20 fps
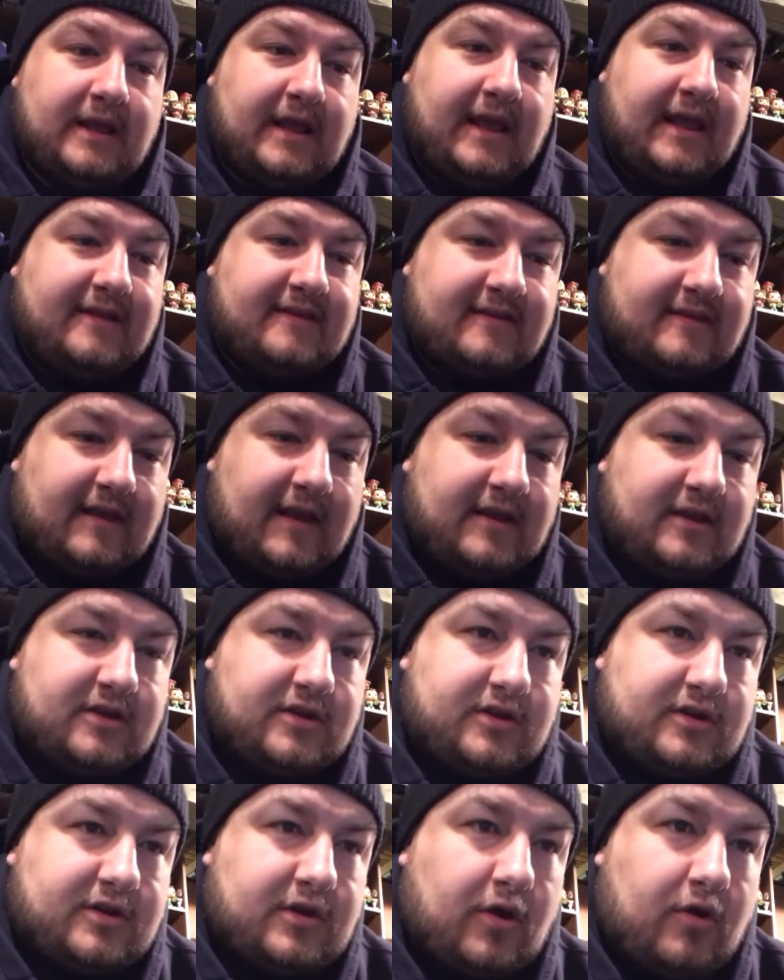it
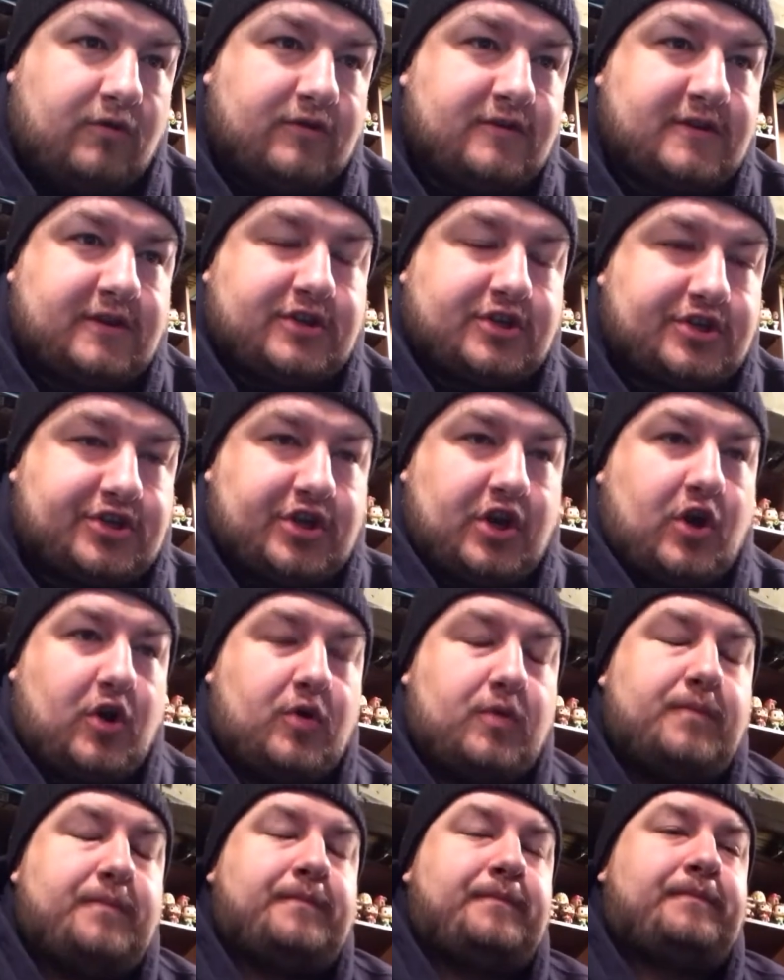goes to
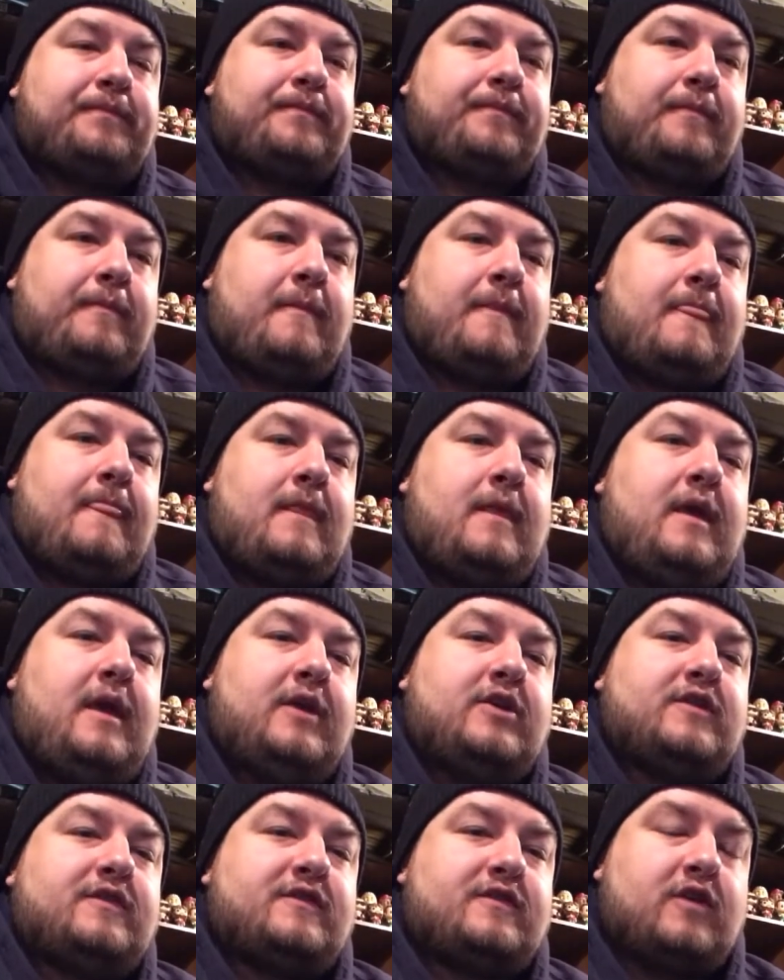show, it
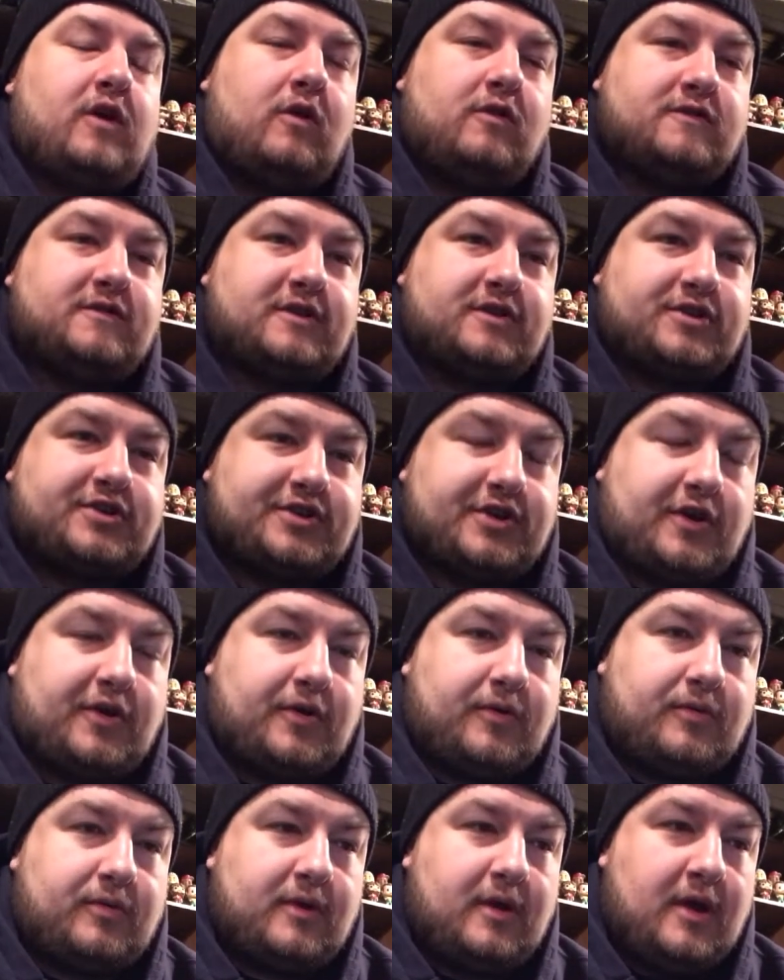just goes to
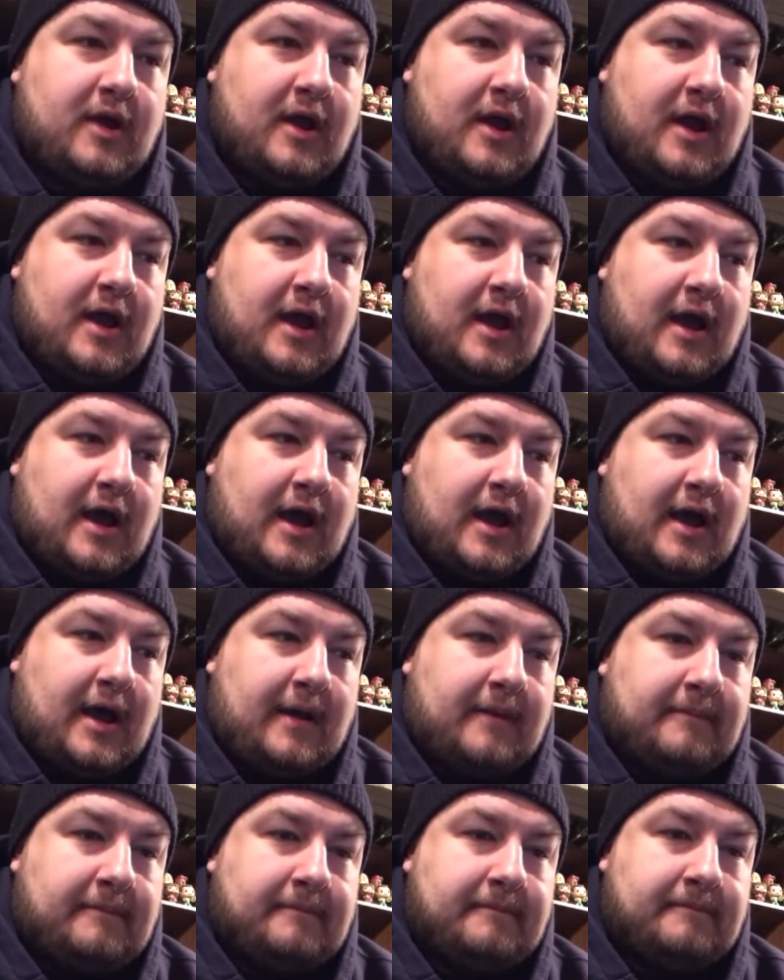show
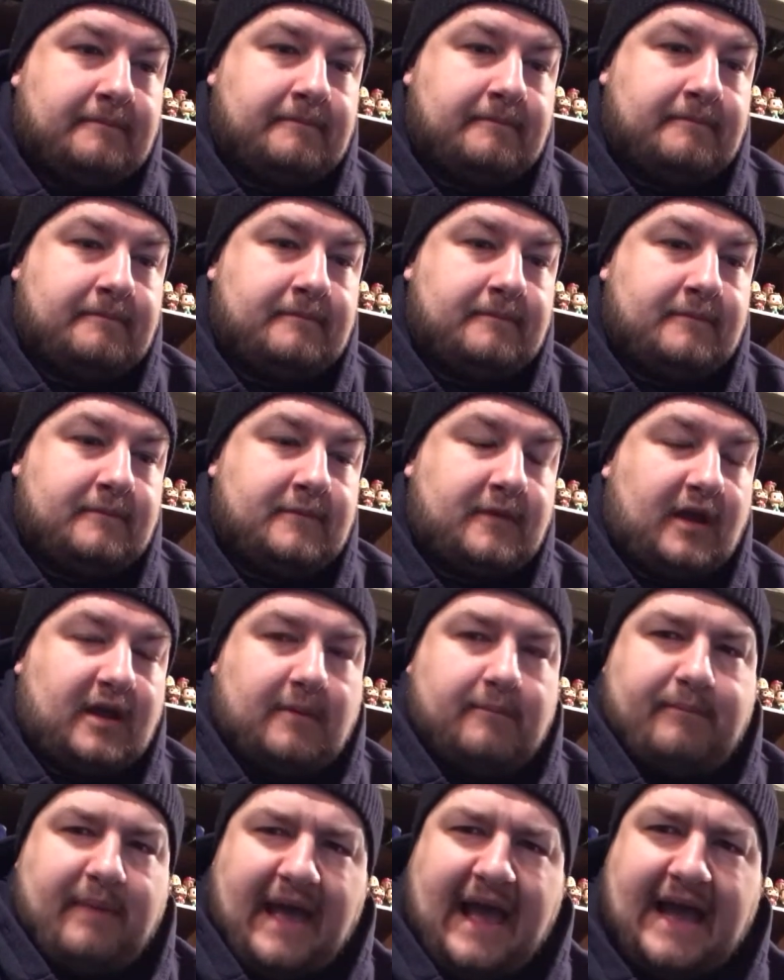the
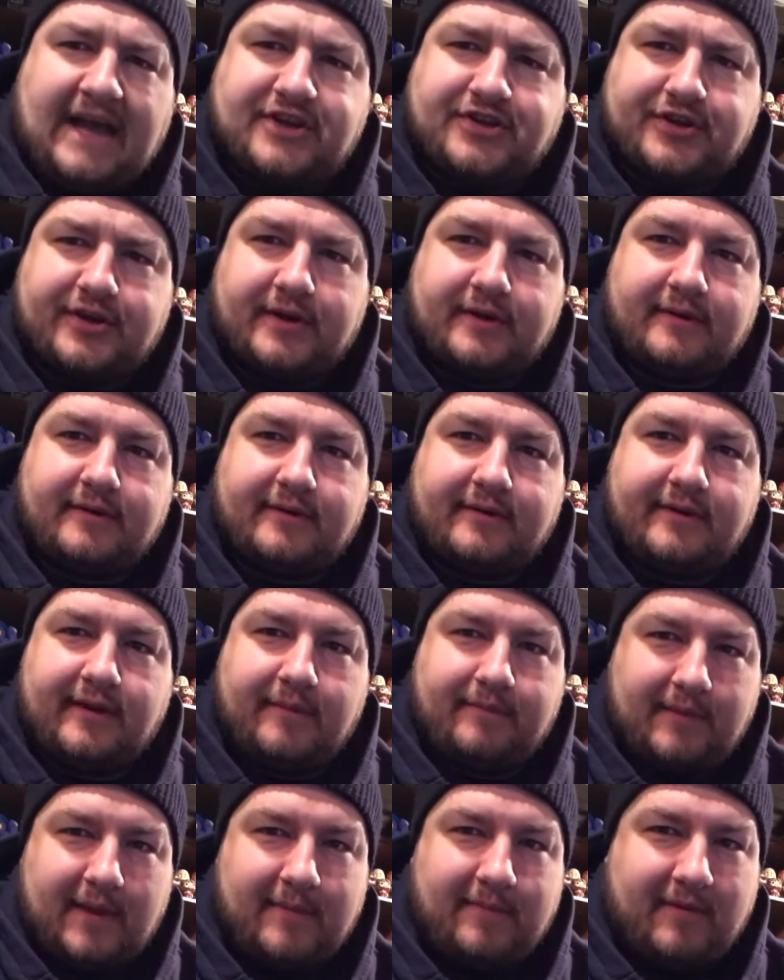compassion
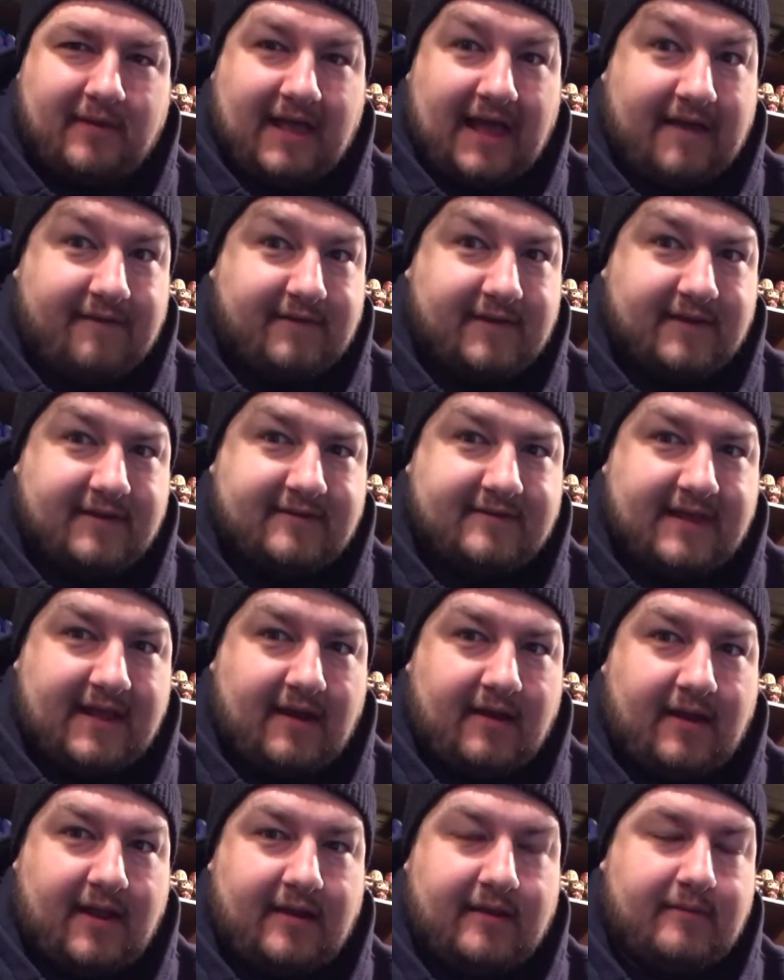that people have in this
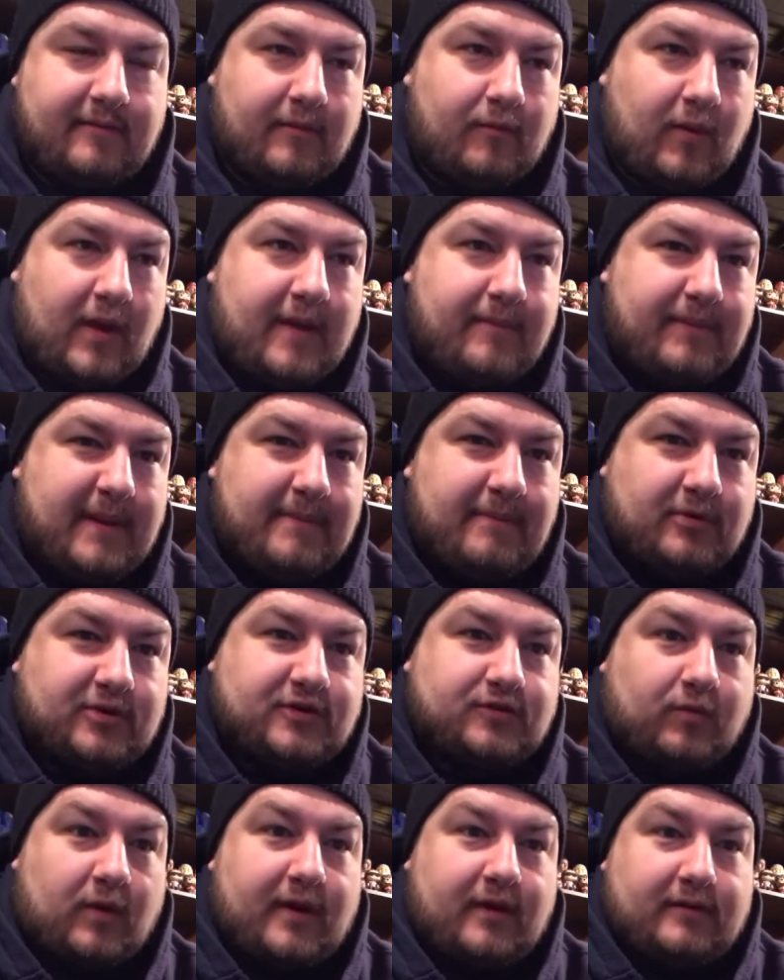town, and the way people
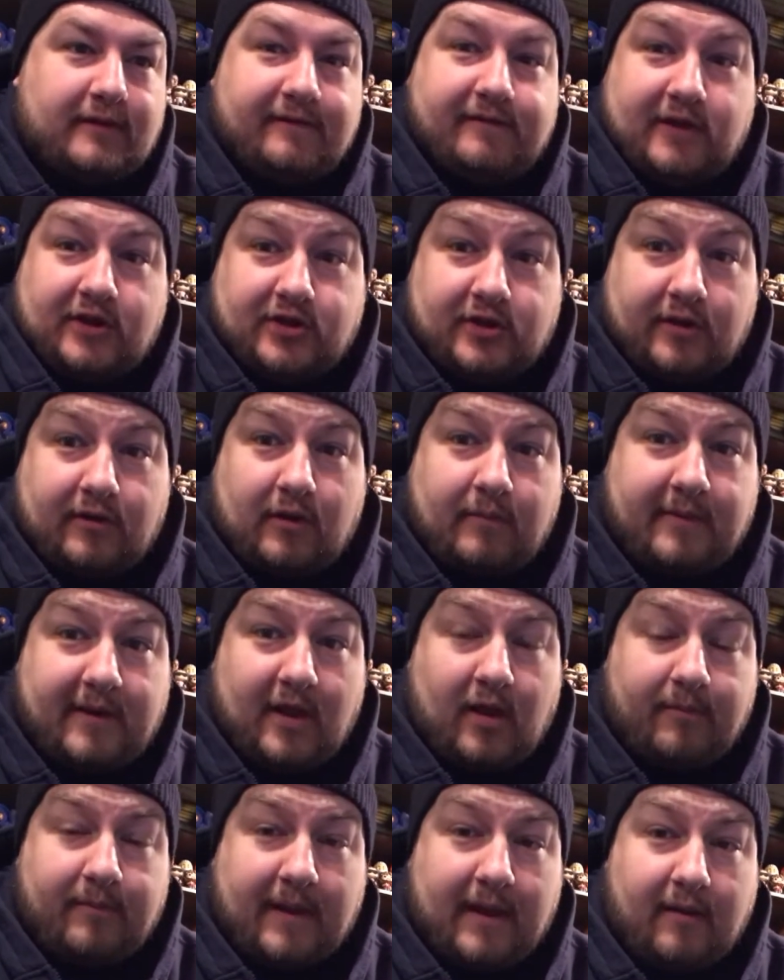just want to lift each other up and
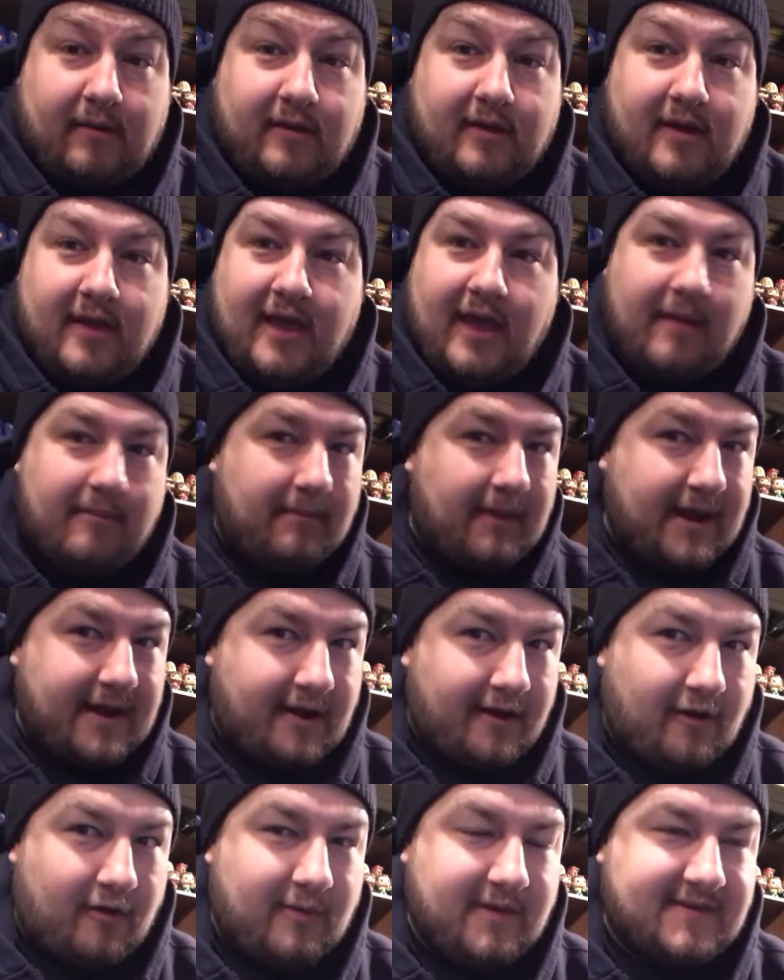help out. It might
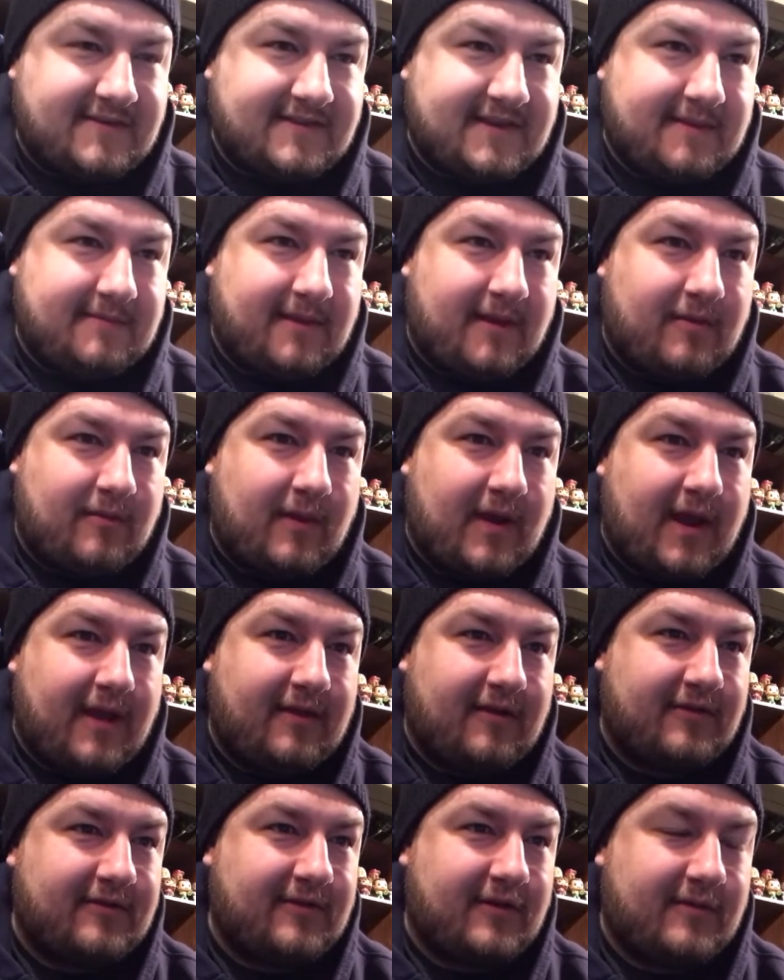not always seem that way.
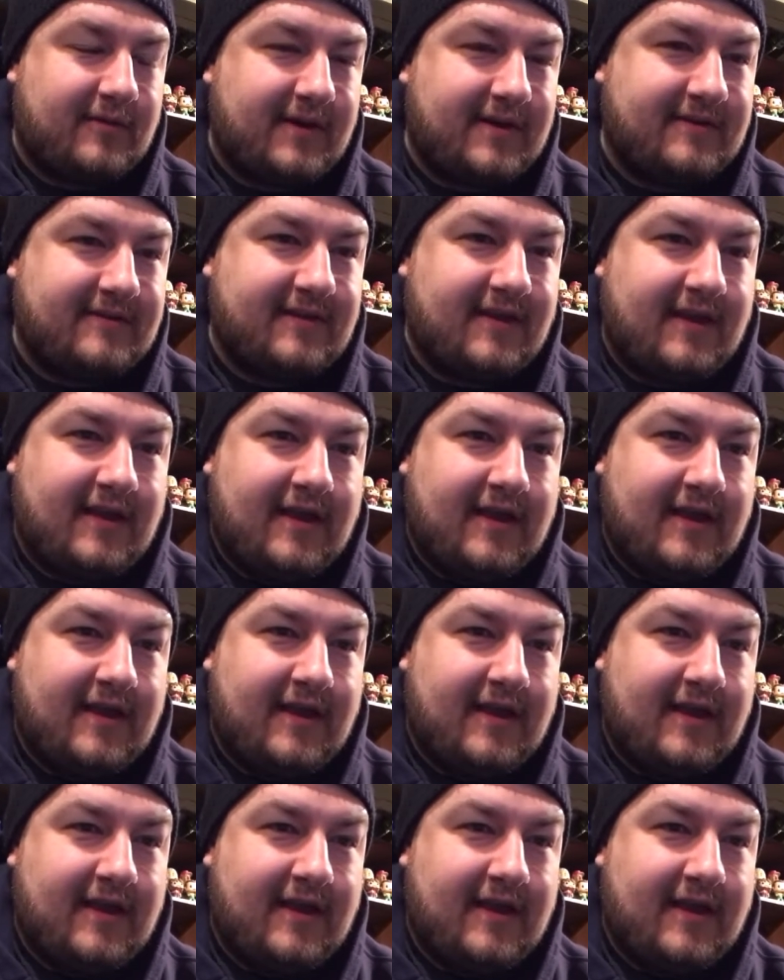There's always,